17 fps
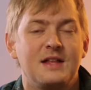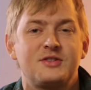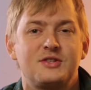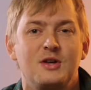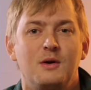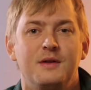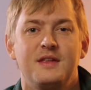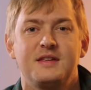And
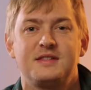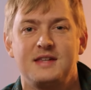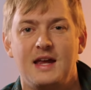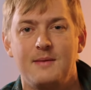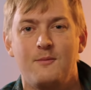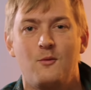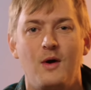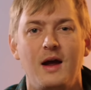so in the
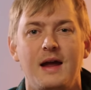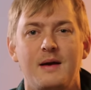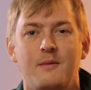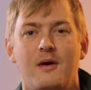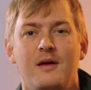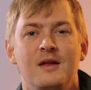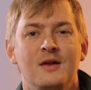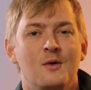same way,
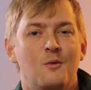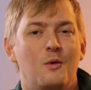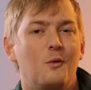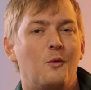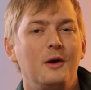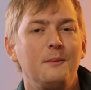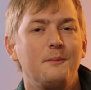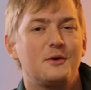what,
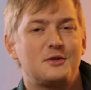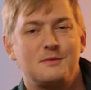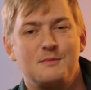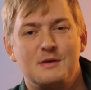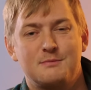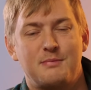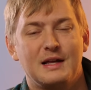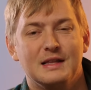what one
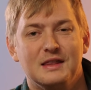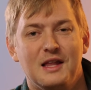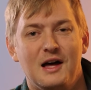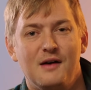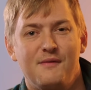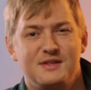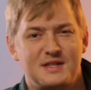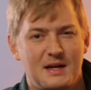person means by
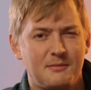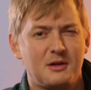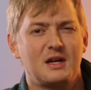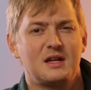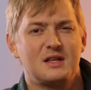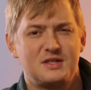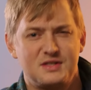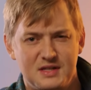love is I'm
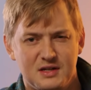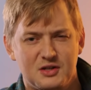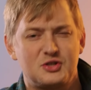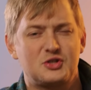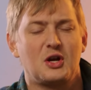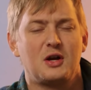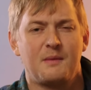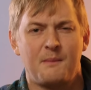gonna,
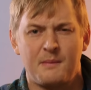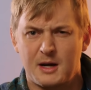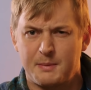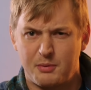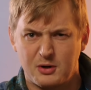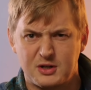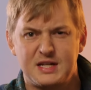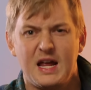I'm
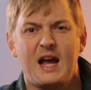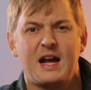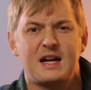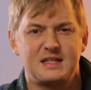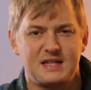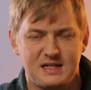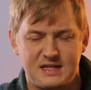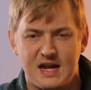gonna
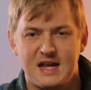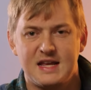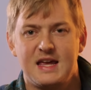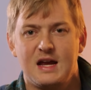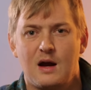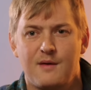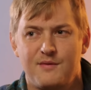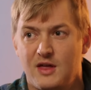protect and take
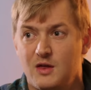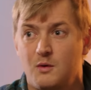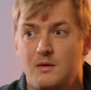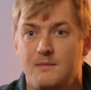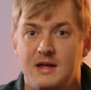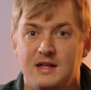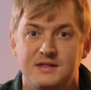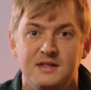care of. The other
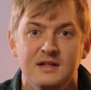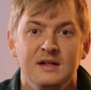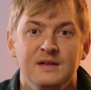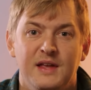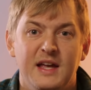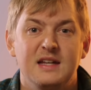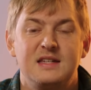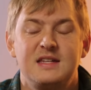one means
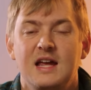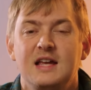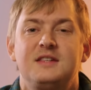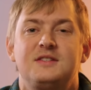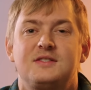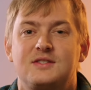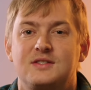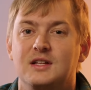it
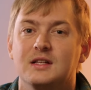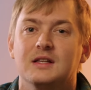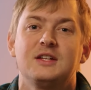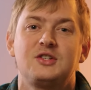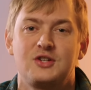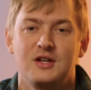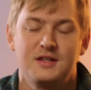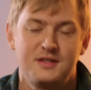tastes
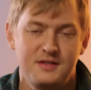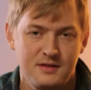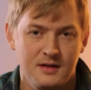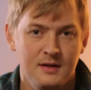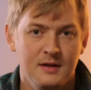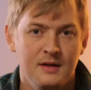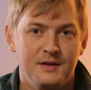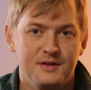delicious
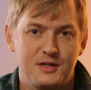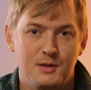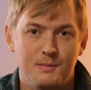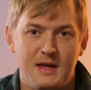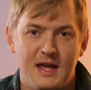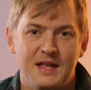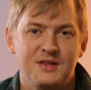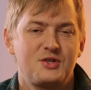to
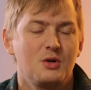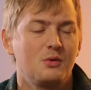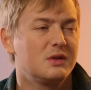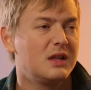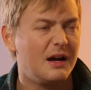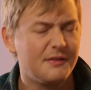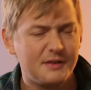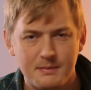me. And so
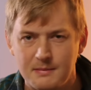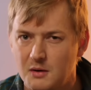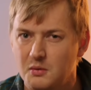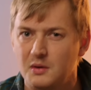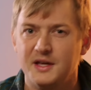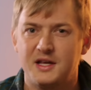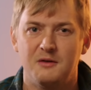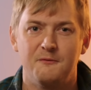love can be a
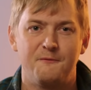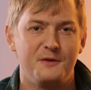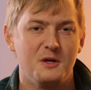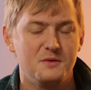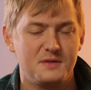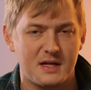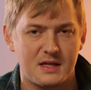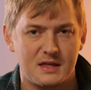really
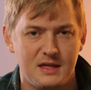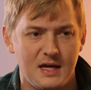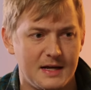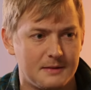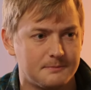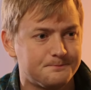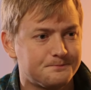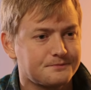confusing
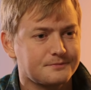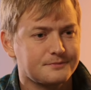thing.